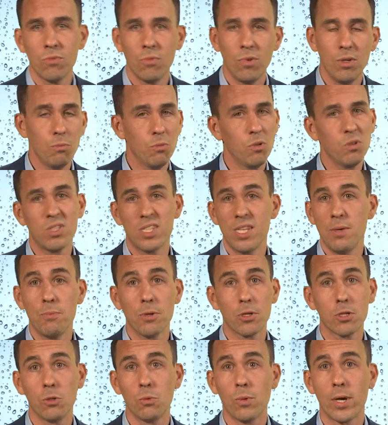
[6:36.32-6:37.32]
well, more
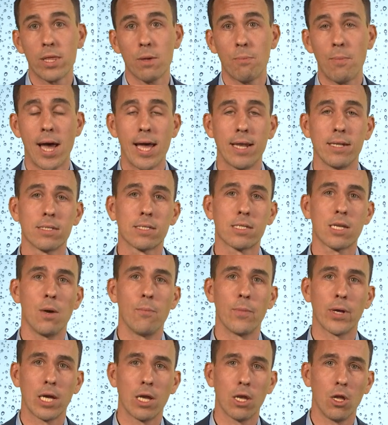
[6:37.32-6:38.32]
typical weather patterns
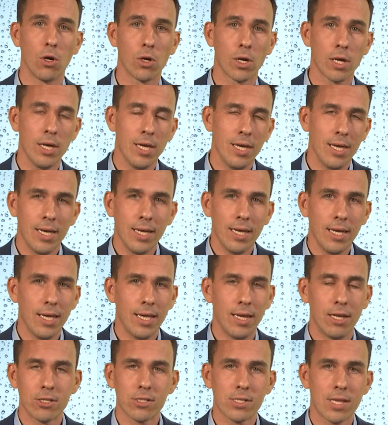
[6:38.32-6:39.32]
coming along
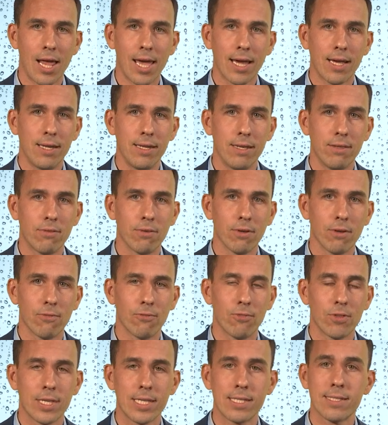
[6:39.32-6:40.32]
it looks likely
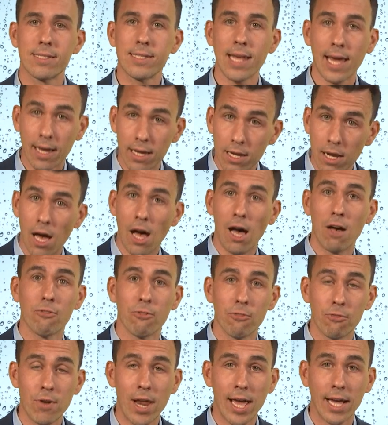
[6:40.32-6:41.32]
that for the second
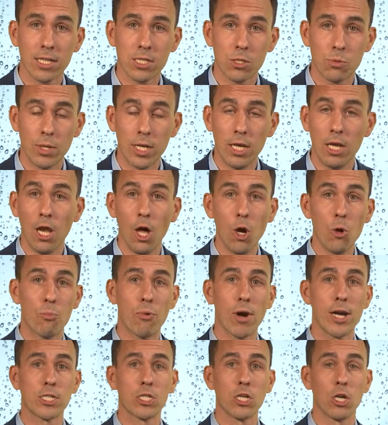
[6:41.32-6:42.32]
half of next week, low
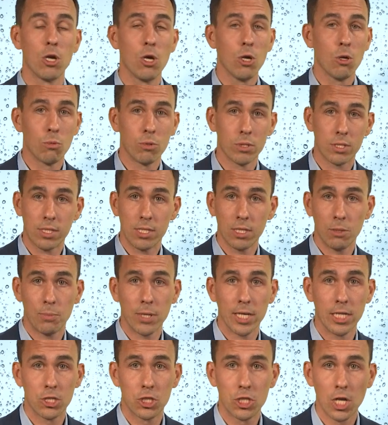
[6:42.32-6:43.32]
pressure will still
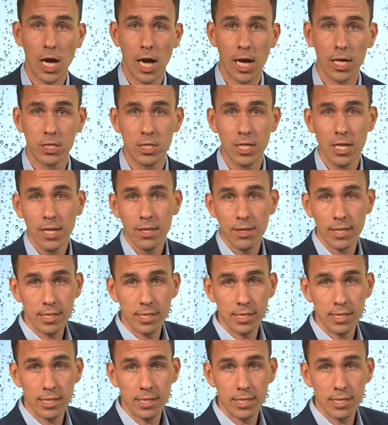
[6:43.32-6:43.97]
be in charge.